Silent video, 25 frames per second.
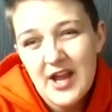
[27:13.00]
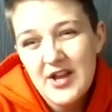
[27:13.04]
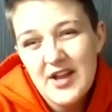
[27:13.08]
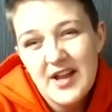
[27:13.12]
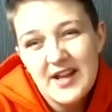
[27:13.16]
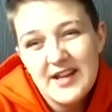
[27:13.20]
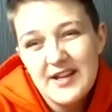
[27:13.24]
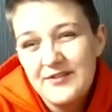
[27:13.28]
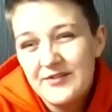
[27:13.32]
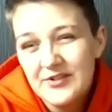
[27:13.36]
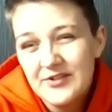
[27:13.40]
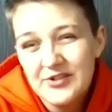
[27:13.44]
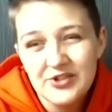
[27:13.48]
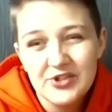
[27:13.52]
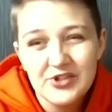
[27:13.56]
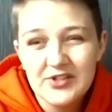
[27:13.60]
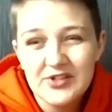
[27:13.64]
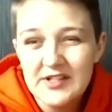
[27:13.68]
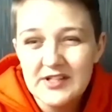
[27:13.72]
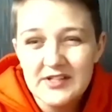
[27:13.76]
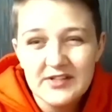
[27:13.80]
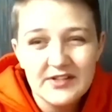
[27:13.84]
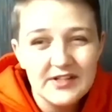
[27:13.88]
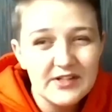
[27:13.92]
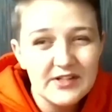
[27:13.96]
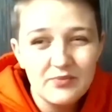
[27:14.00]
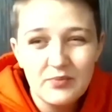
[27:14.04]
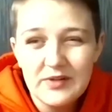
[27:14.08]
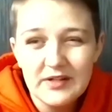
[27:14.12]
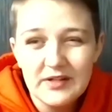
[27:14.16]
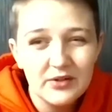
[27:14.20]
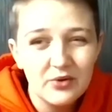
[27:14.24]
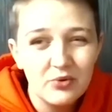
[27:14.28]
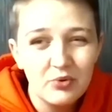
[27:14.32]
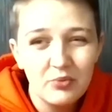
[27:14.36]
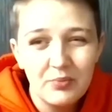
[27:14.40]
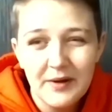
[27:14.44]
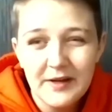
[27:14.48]
even just these wee
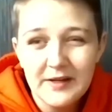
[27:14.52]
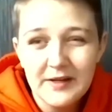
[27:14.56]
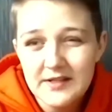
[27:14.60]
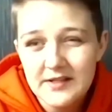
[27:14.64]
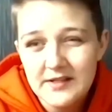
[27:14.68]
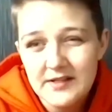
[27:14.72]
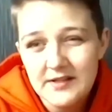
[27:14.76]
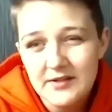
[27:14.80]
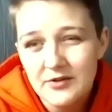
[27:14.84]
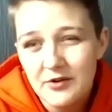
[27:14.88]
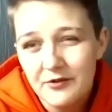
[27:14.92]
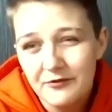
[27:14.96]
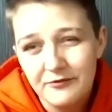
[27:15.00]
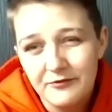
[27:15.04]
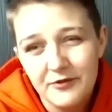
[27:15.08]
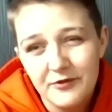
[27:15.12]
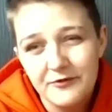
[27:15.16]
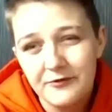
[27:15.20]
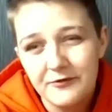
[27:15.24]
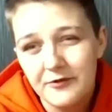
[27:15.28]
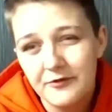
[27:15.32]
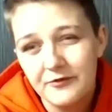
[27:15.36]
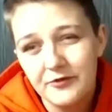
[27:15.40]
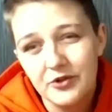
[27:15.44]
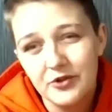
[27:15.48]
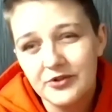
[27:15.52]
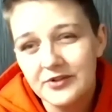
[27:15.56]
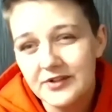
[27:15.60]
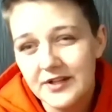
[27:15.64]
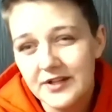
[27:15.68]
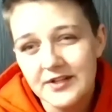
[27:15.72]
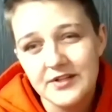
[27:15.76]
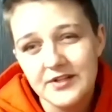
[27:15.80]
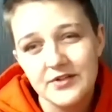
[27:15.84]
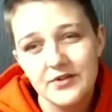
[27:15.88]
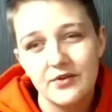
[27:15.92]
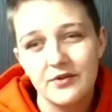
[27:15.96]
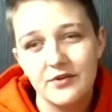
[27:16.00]
little bites of
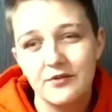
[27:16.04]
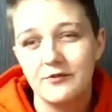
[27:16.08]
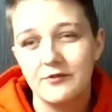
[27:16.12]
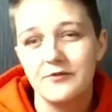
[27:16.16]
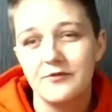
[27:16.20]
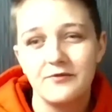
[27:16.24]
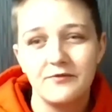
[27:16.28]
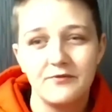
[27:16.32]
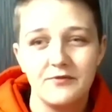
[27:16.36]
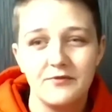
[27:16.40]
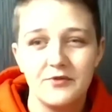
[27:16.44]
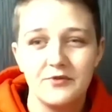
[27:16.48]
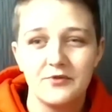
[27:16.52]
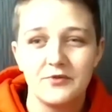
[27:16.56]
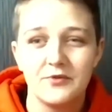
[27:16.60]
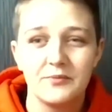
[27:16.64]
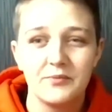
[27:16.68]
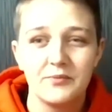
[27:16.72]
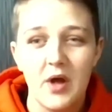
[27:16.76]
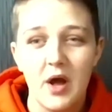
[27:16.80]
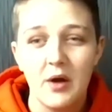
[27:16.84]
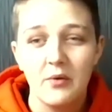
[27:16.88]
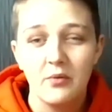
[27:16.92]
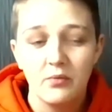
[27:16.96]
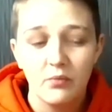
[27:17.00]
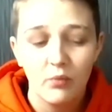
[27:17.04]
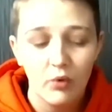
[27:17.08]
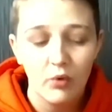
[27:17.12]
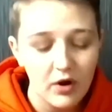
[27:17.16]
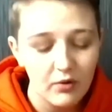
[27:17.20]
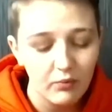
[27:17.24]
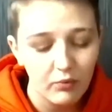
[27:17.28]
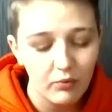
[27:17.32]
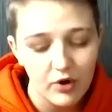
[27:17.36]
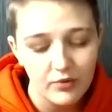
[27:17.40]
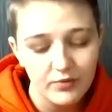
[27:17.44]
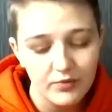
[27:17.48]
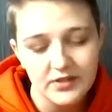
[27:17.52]
goodness of, you know,
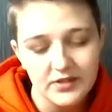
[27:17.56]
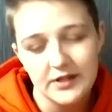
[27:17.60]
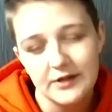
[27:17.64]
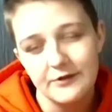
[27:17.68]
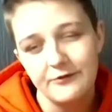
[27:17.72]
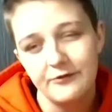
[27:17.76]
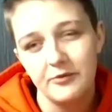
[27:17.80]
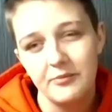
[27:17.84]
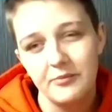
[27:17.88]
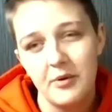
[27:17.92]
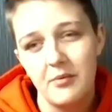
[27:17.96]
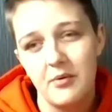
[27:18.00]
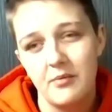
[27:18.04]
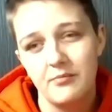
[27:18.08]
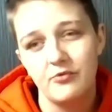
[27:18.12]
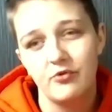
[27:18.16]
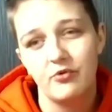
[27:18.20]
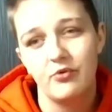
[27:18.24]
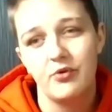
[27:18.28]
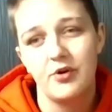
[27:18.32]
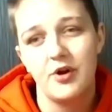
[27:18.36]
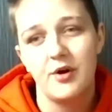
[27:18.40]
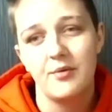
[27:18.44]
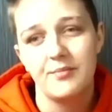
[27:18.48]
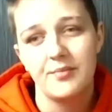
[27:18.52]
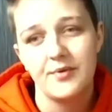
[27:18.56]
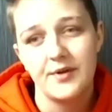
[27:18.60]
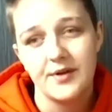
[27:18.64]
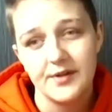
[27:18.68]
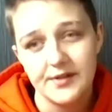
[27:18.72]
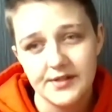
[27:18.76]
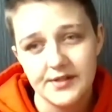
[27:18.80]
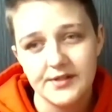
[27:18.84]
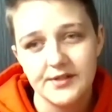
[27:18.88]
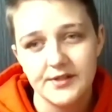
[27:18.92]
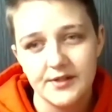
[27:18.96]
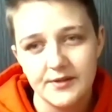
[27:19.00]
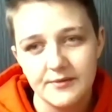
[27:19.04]
what it was like for my mum growing up,
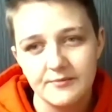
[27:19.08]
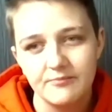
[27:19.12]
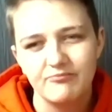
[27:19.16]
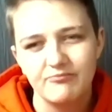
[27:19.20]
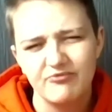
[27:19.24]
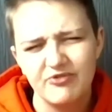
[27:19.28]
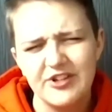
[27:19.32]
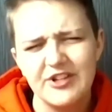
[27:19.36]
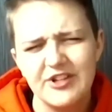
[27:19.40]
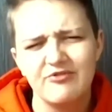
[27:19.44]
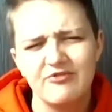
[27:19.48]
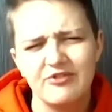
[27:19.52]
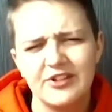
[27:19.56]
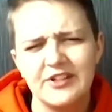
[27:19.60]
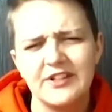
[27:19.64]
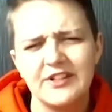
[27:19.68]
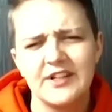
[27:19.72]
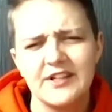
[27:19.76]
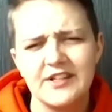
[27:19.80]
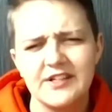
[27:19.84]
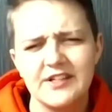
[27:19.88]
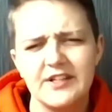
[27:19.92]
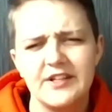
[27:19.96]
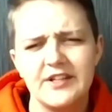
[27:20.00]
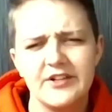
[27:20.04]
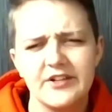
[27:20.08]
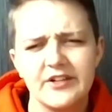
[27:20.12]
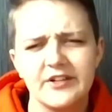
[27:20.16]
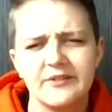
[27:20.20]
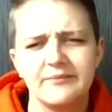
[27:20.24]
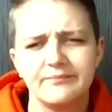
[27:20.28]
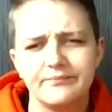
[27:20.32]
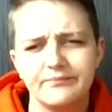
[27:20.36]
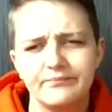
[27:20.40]
it's really, really nice to hear.